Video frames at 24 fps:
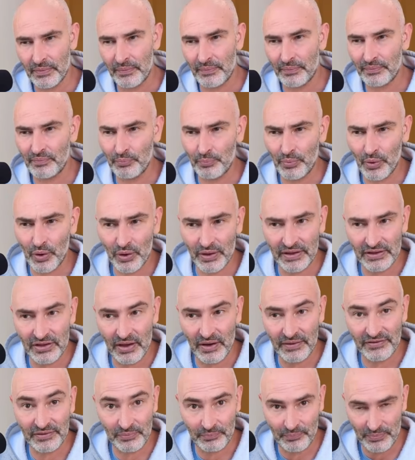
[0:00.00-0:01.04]
The pawn is
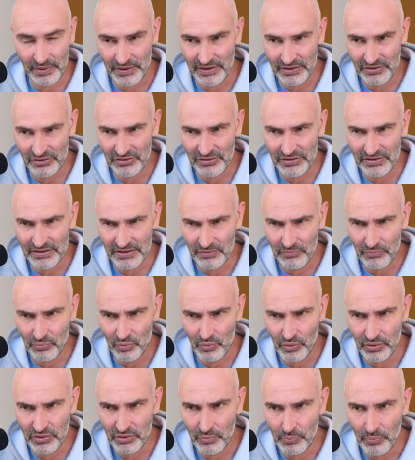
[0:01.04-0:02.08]
often played to
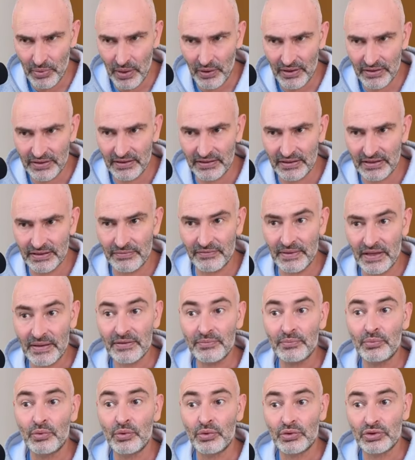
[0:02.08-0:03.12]
c4 to block the
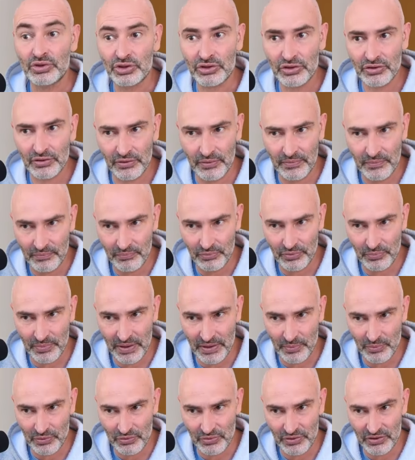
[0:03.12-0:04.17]
d5 push, to be
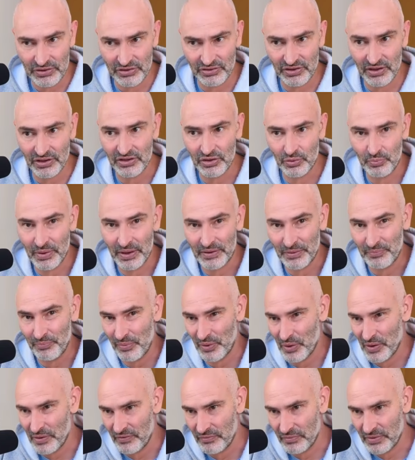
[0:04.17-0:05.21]
able to exchange a wing
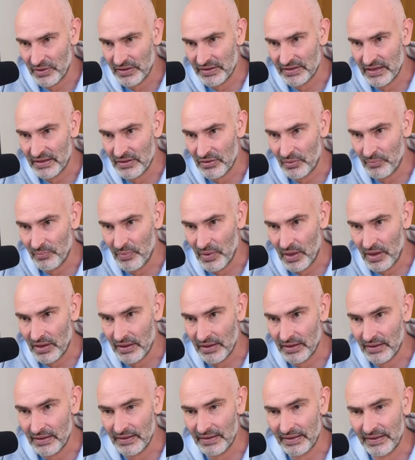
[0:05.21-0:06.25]
pawn for a central
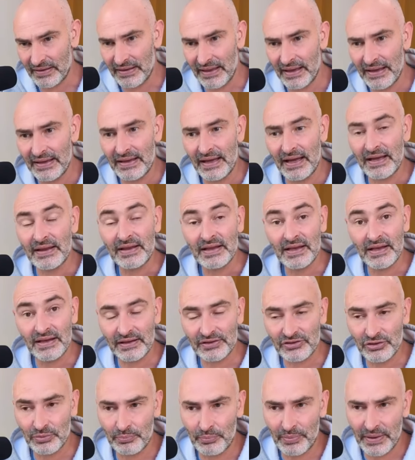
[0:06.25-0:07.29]
pawn. Then the idea
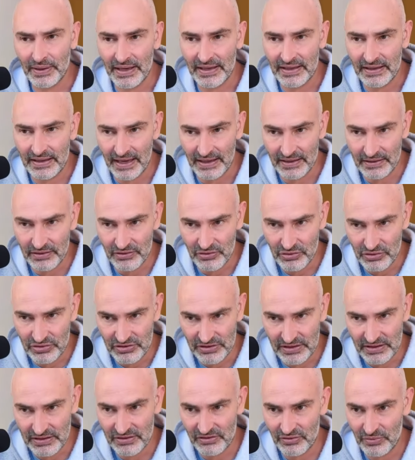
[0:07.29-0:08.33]
is to play knight to
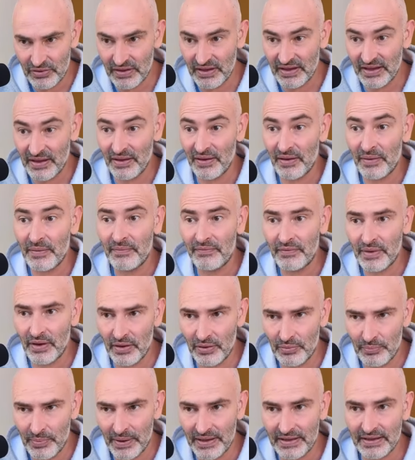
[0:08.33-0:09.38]
c3,
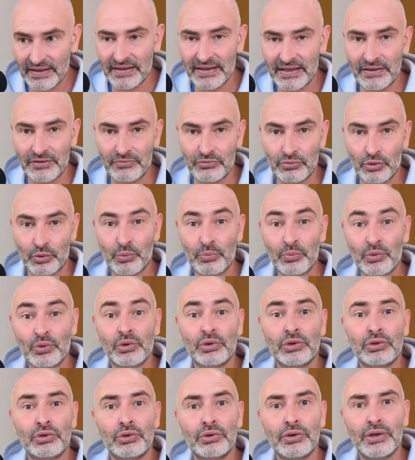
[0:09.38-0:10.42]
followed by the e4
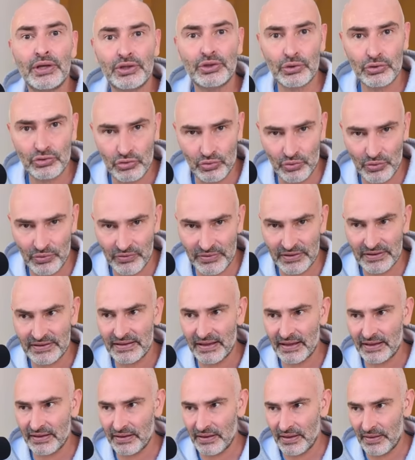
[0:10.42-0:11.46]
push to take control of the
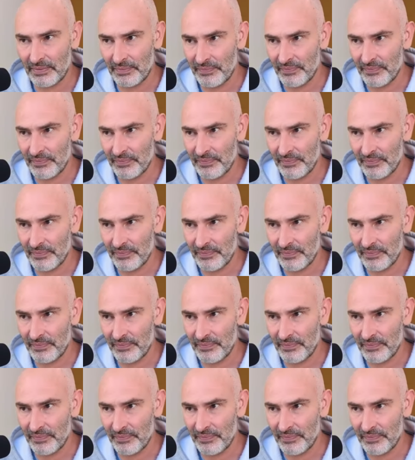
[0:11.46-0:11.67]
center.